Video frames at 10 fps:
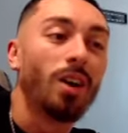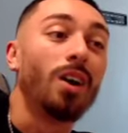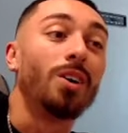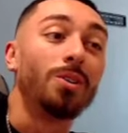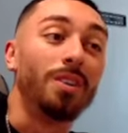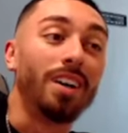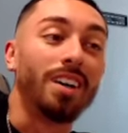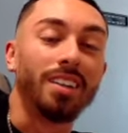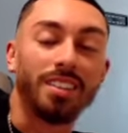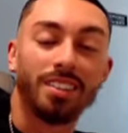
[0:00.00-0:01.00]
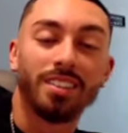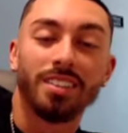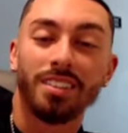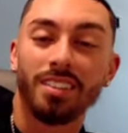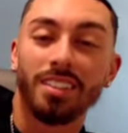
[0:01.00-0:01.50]
Oh wow,
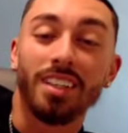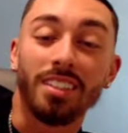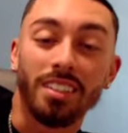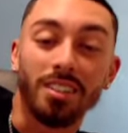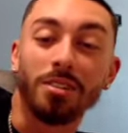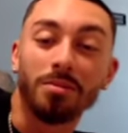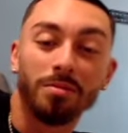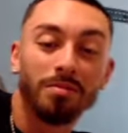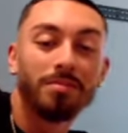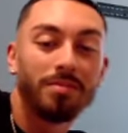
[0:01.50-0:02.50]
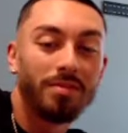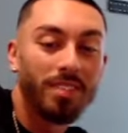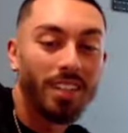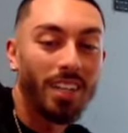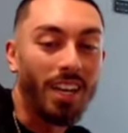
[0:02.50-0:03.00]
that's dope.
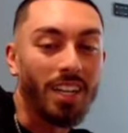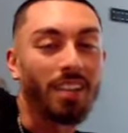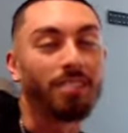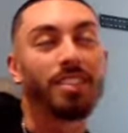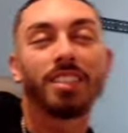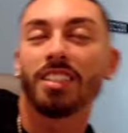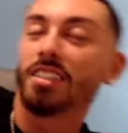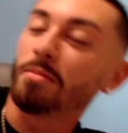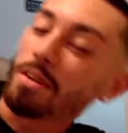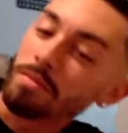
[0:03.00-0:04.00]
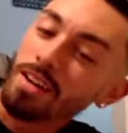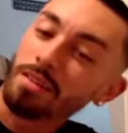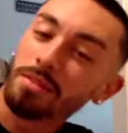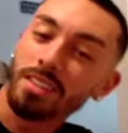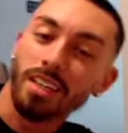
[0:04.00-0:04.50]
I got visions of my
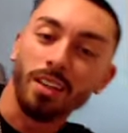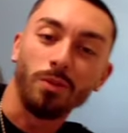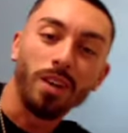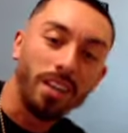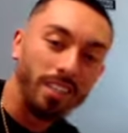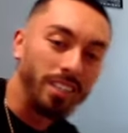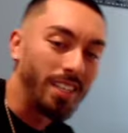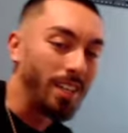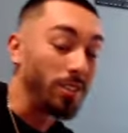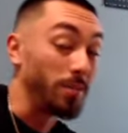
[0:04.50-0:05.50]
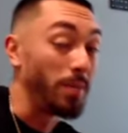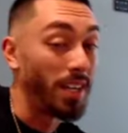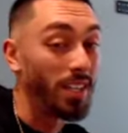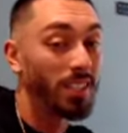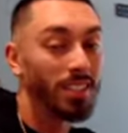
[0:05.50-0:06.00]
mom saying, wow, this house
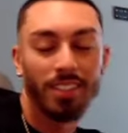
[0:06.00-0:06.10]
mine.